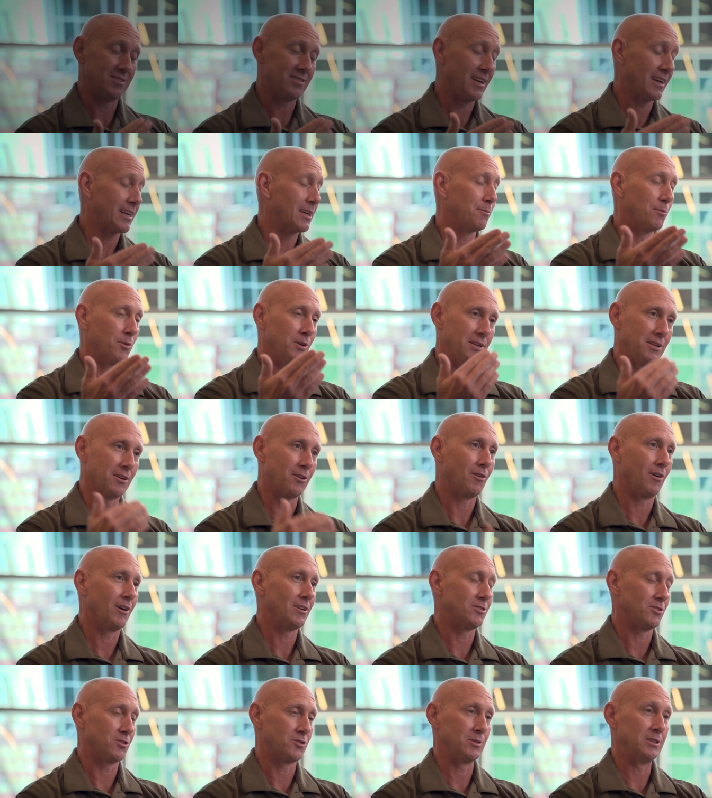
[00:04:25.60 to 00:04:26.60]
second Marine to
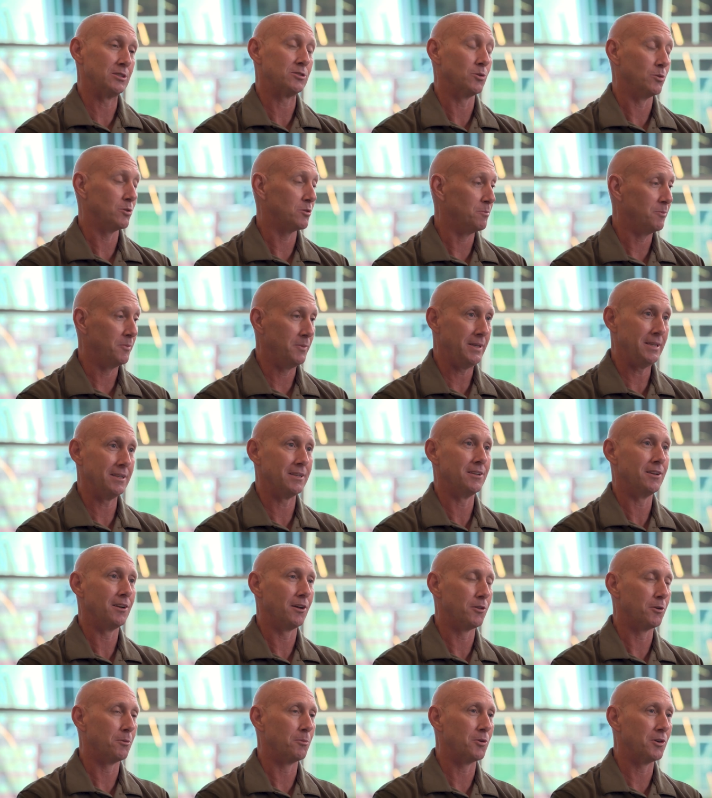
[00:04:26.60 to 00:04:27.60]
cross the street. So it was me and
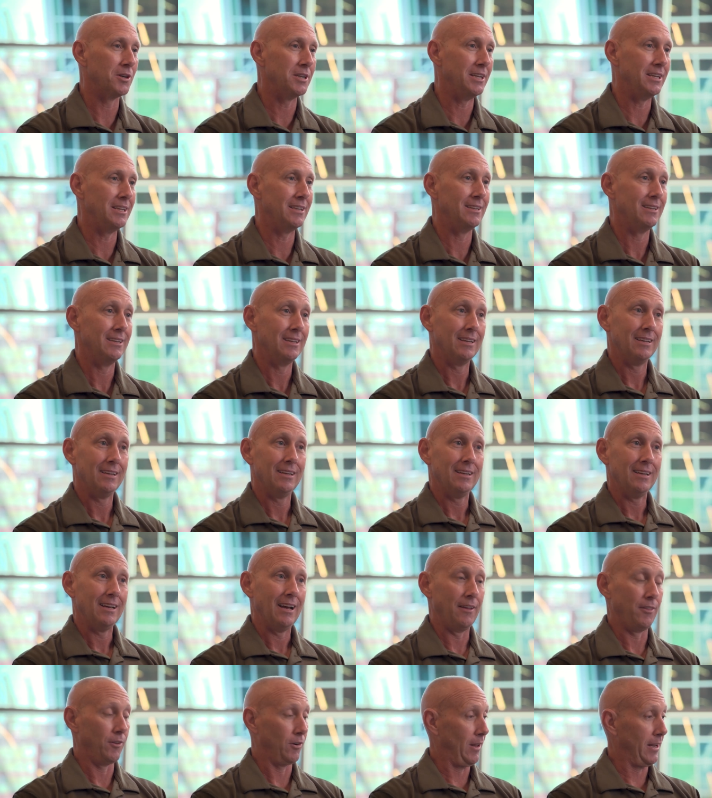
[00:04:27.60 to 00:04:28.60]
another Marine,
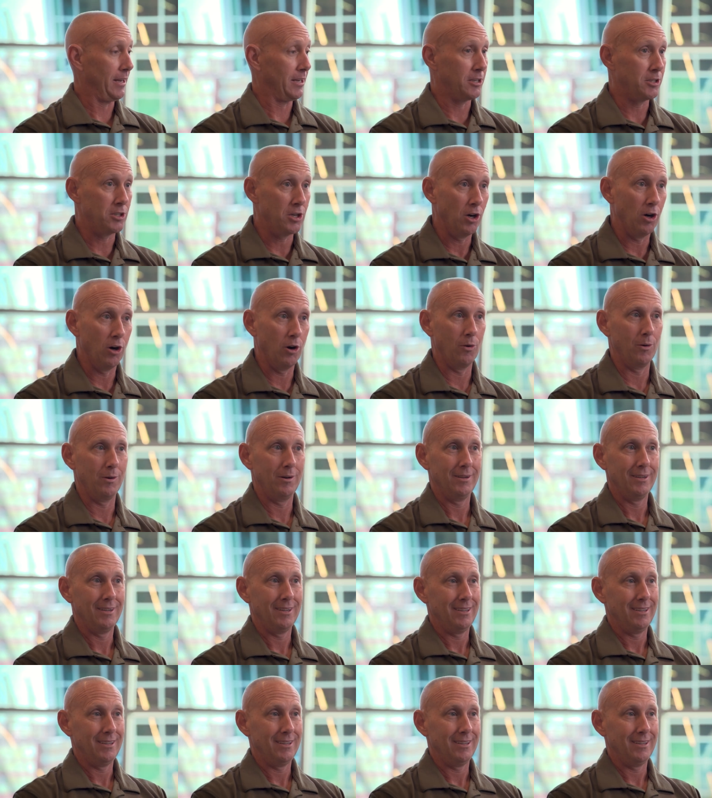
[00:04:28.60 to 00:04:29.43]
and they're like, go.